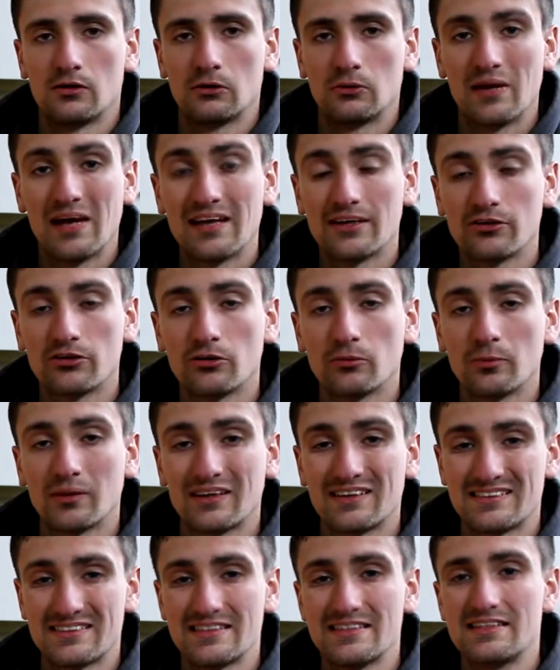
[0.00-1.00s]
we ended up
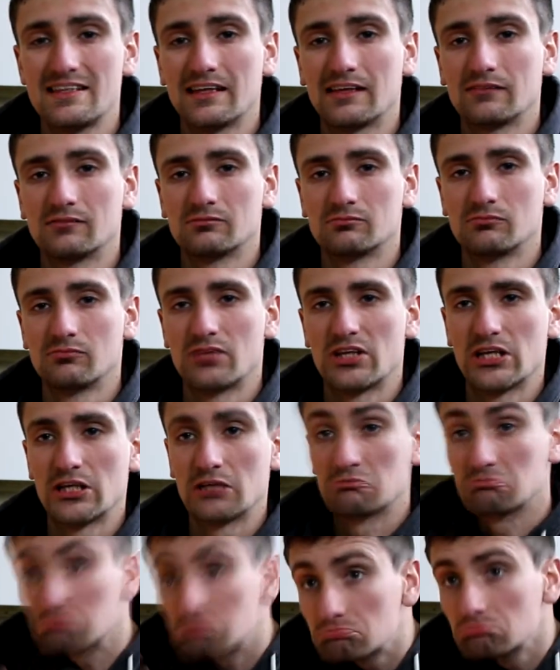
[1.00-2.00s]
exceeding
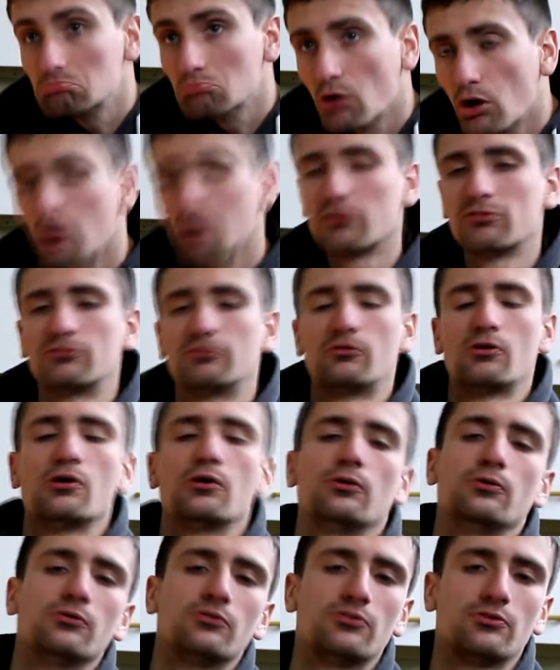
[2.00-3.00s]
the
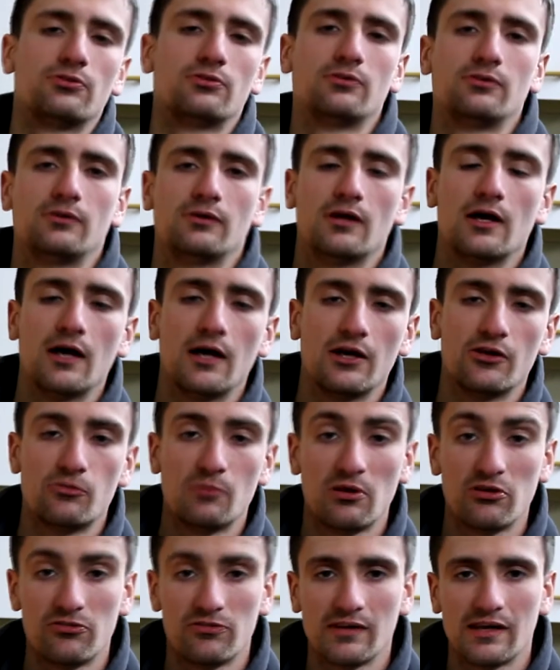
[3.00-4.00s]
off-road
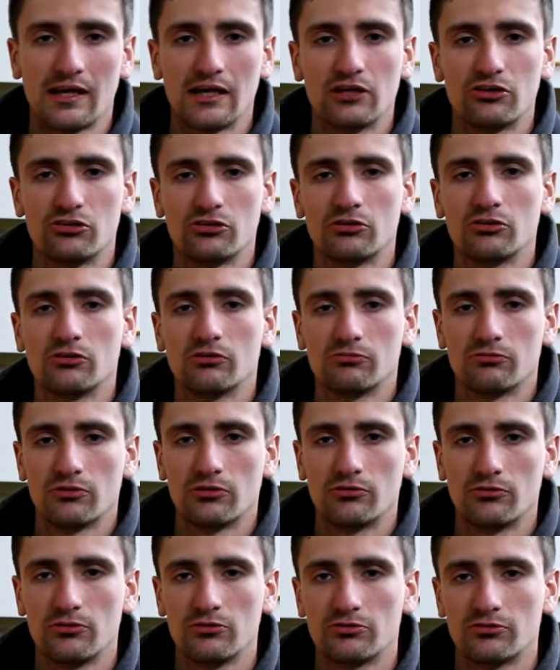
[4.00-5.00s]
specification for
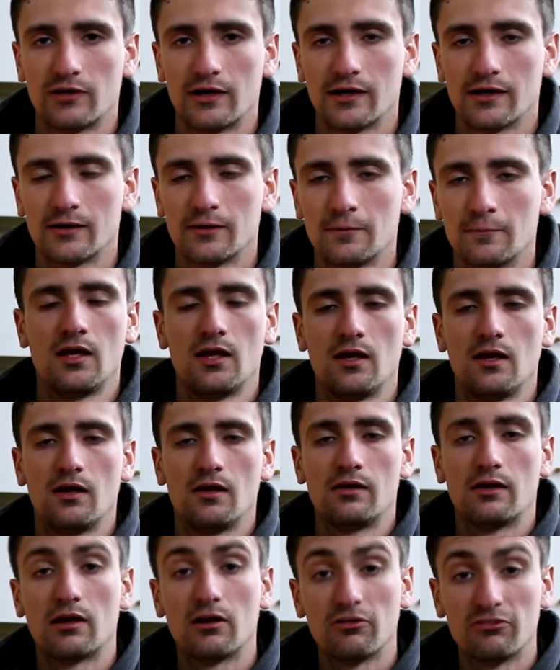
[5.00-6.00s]
the roof rack.
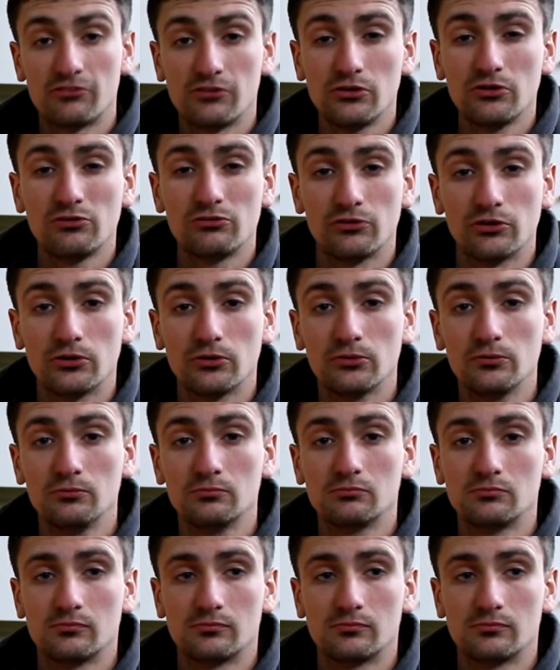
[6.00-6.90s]
Now a few of you